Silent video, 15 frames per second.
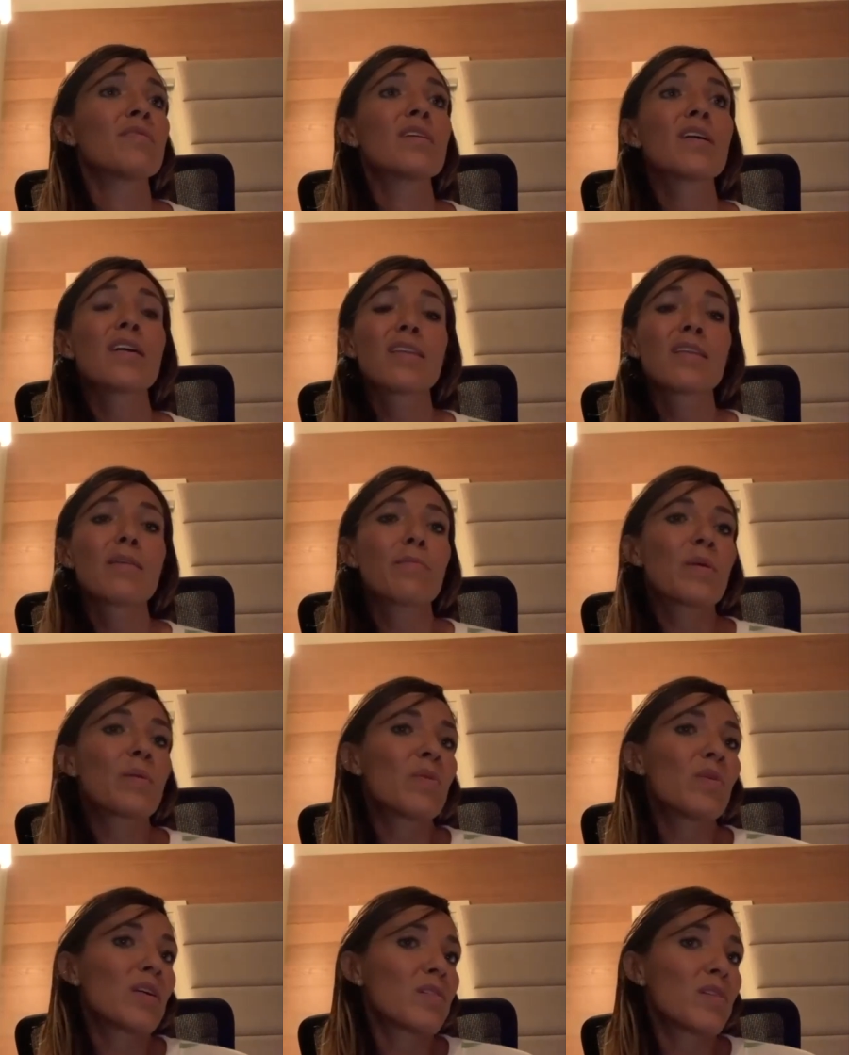and the people
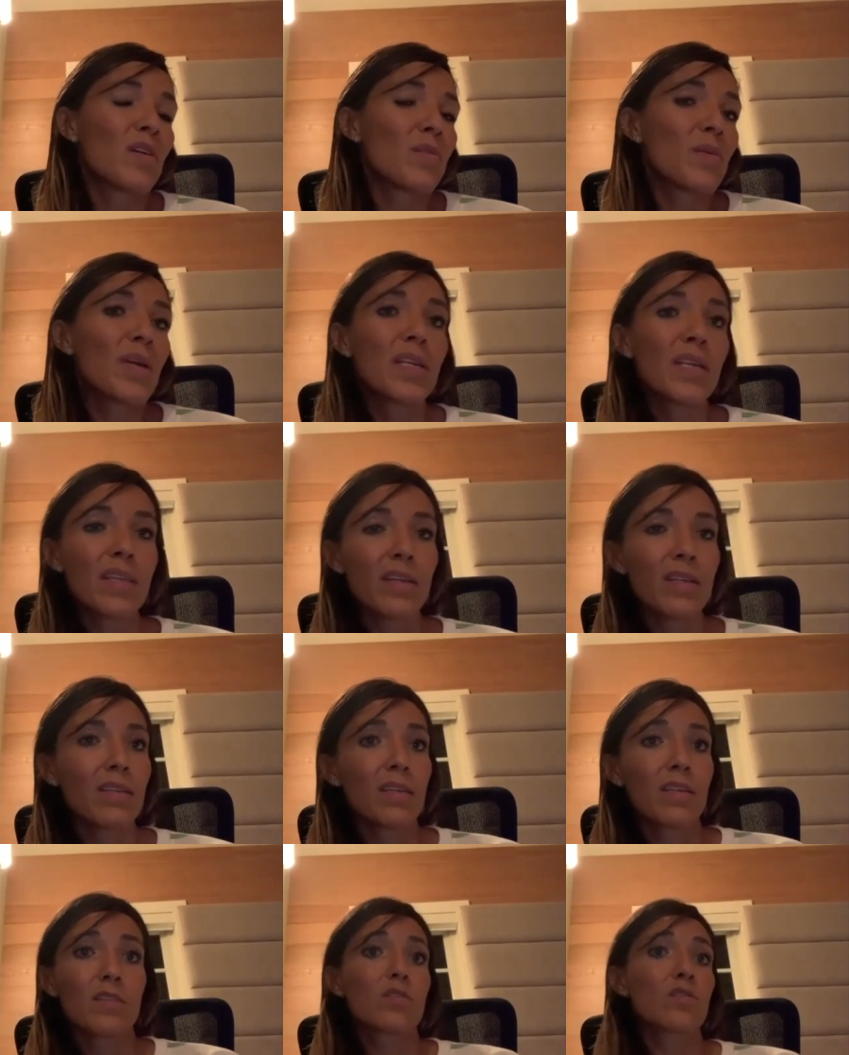are not ready then
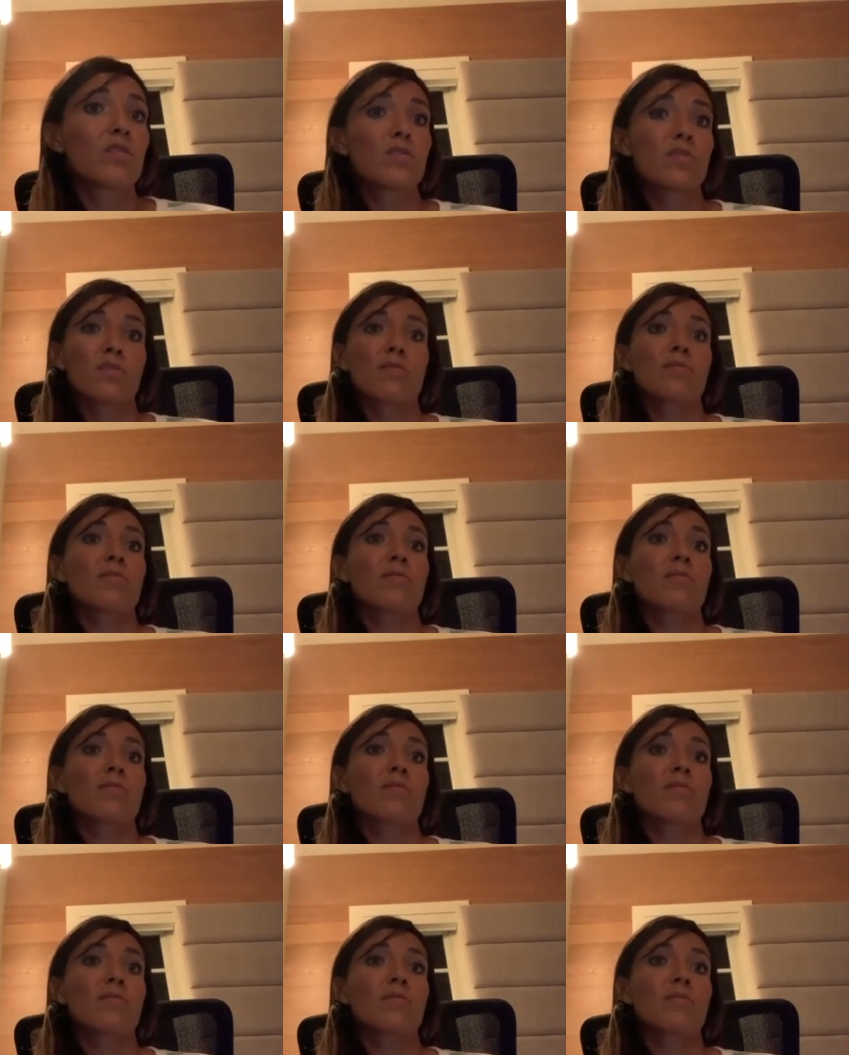they just